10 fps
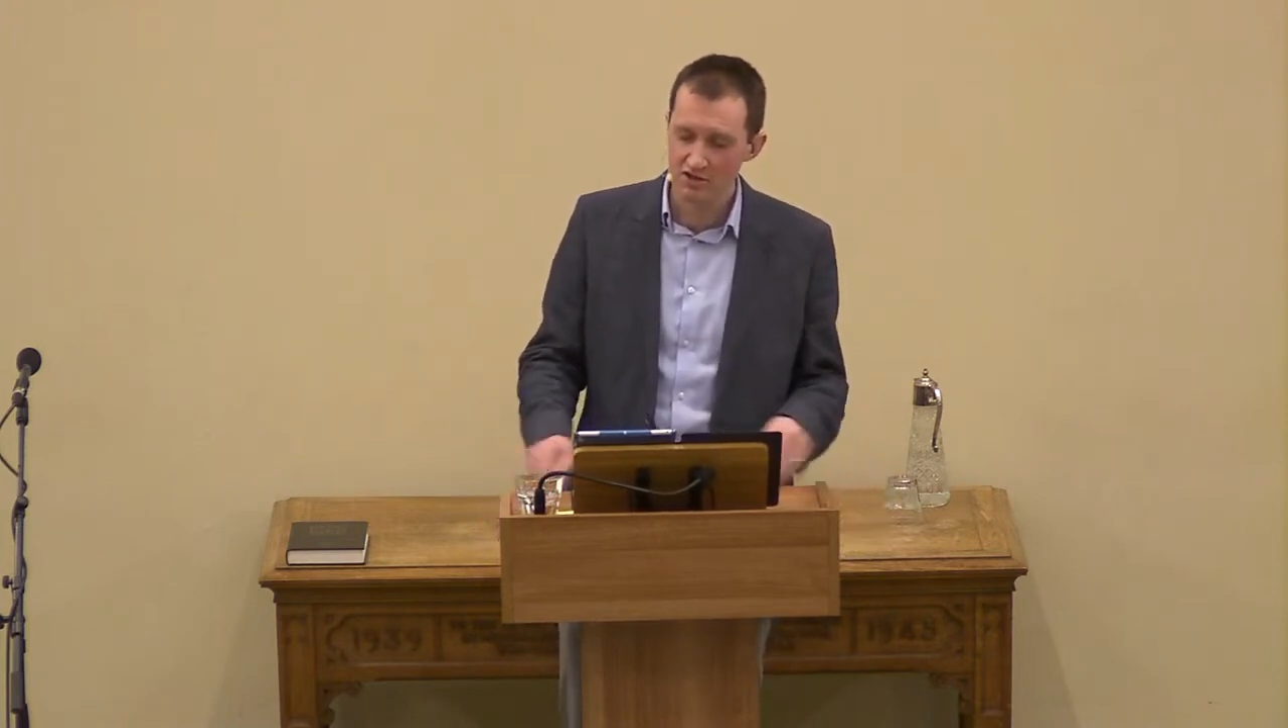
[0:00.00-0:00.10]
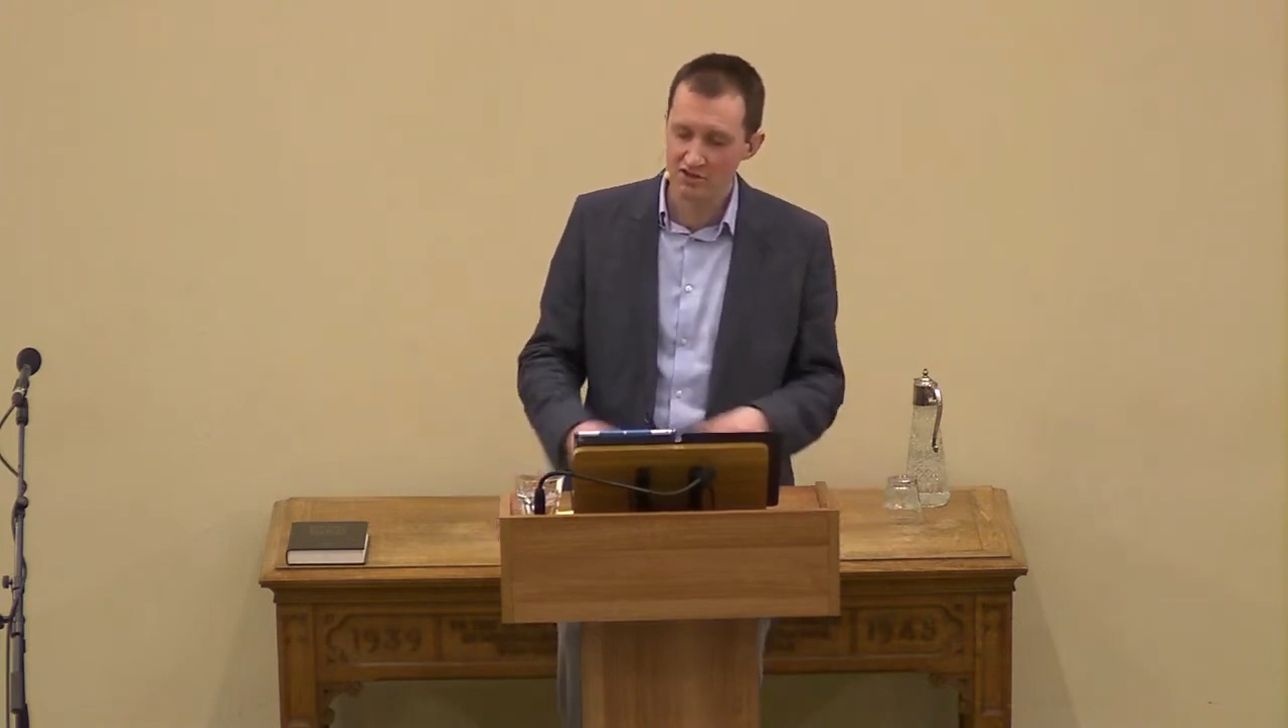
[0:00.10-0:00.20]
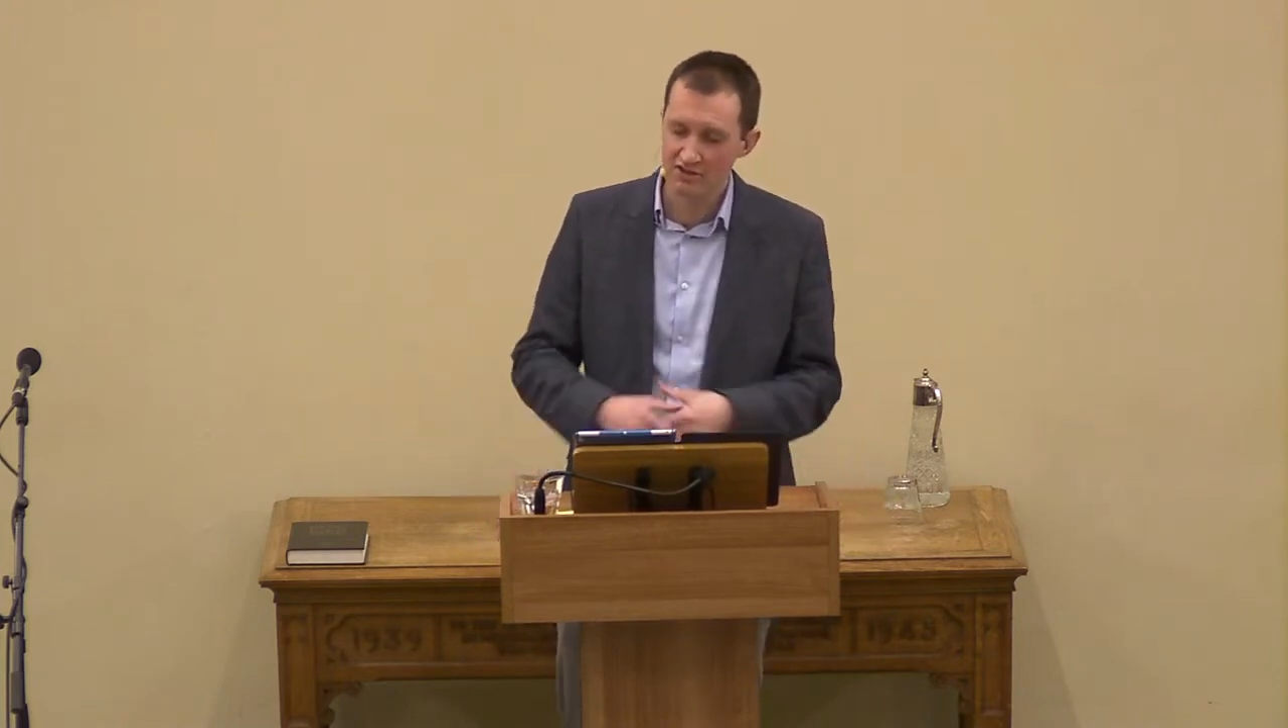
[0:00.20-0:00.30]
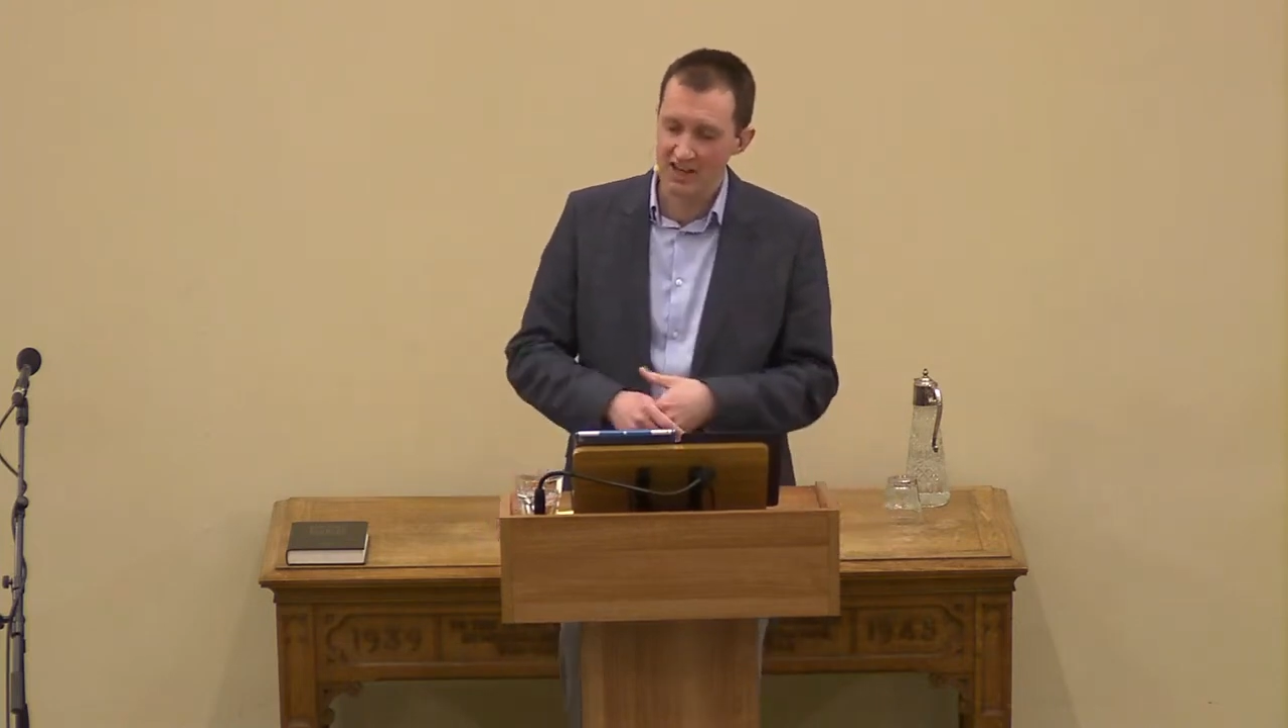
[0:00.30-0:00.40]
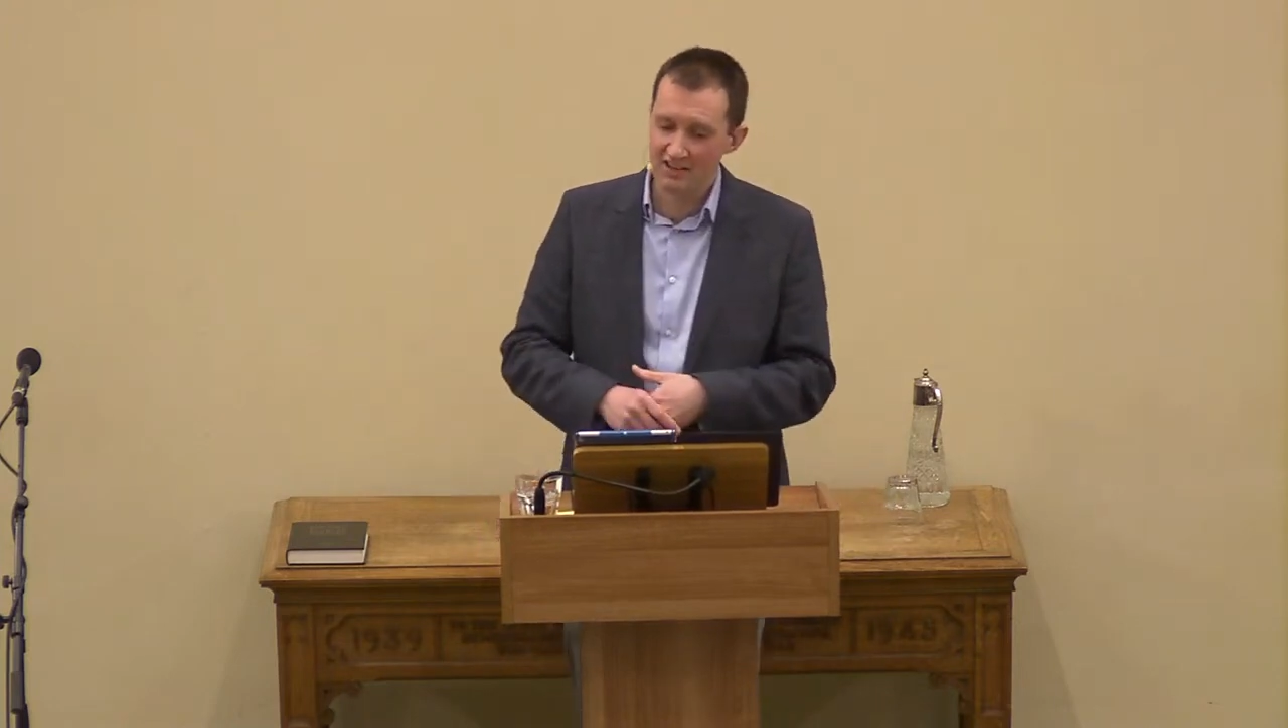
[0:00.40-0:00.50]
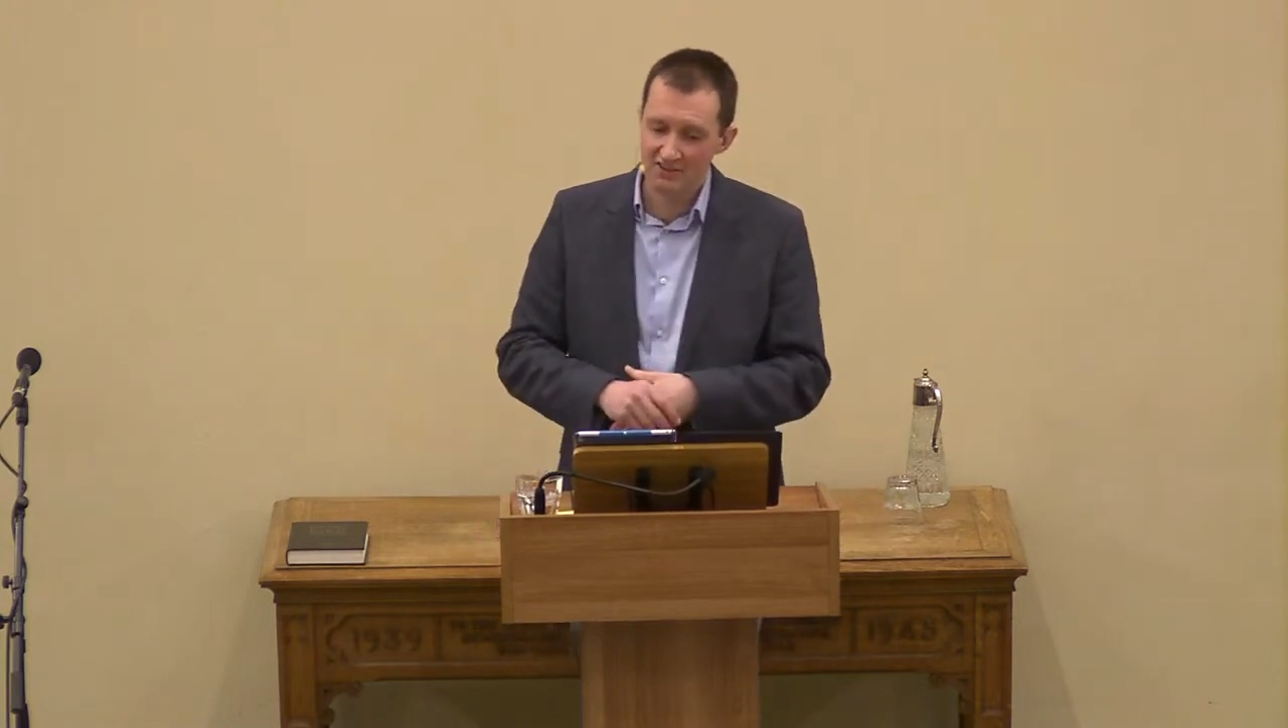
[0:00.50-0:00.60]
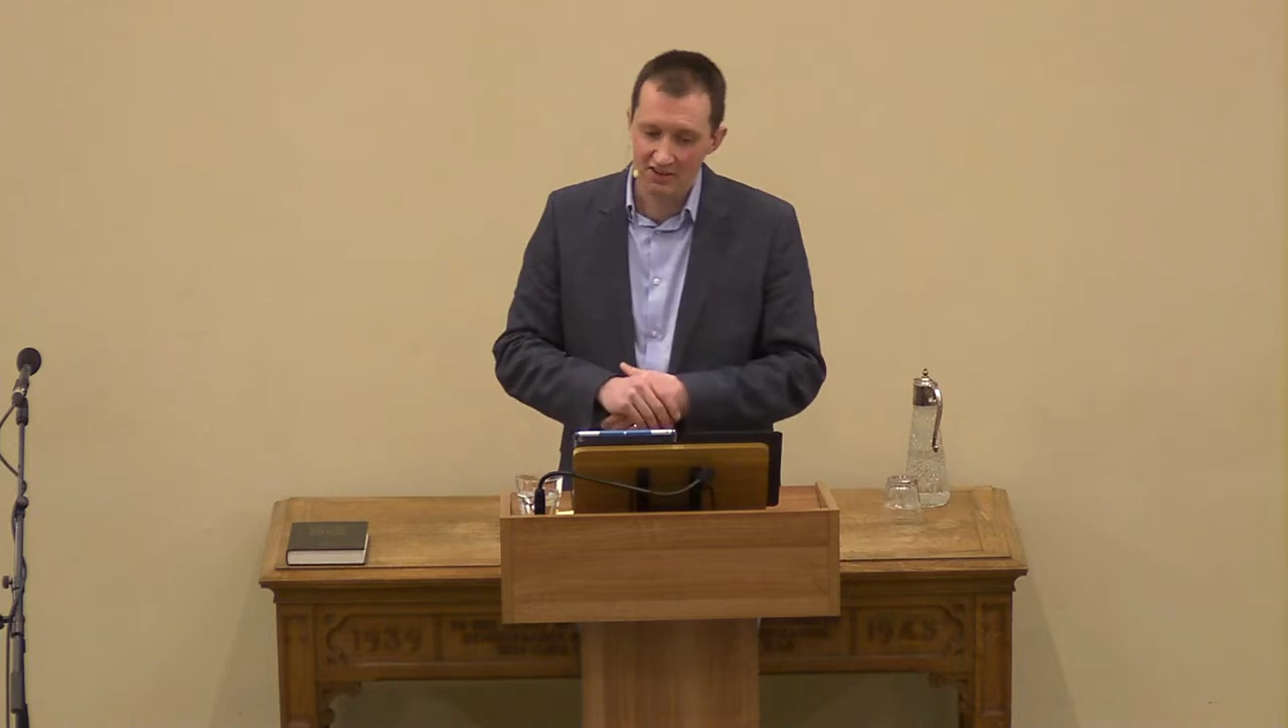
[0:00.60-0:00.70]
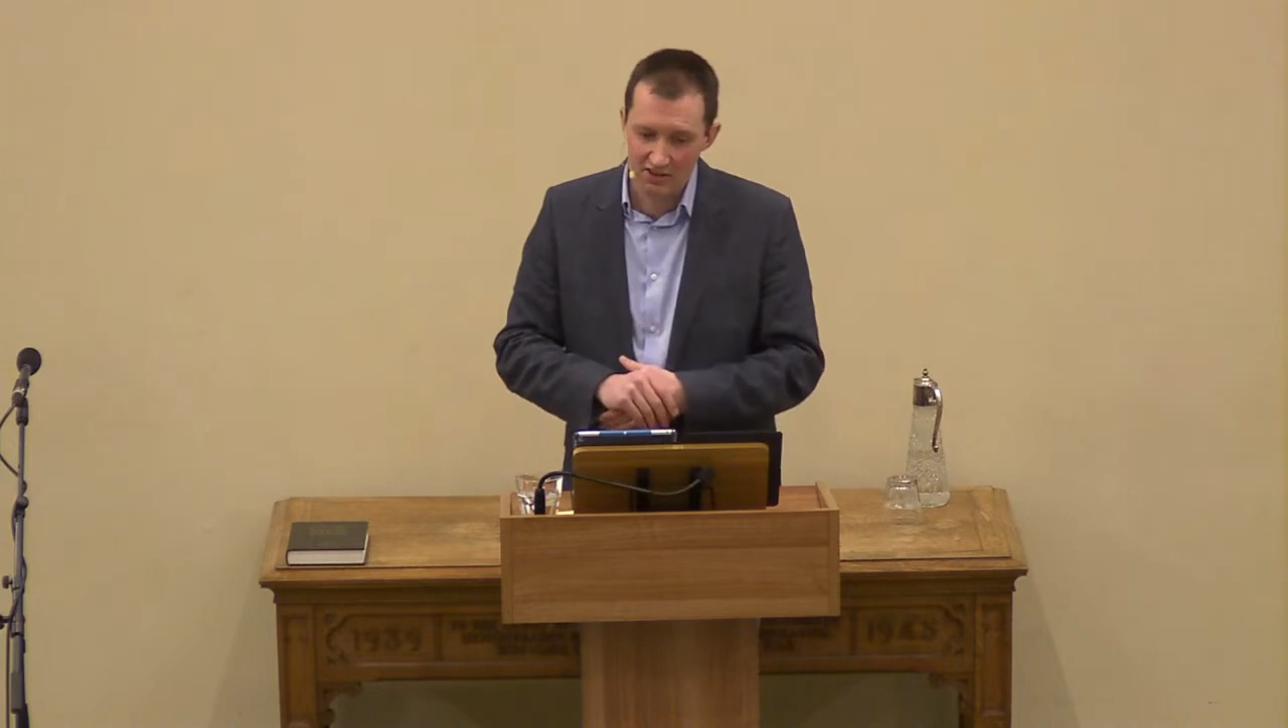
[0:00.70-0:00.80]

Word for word: Jude says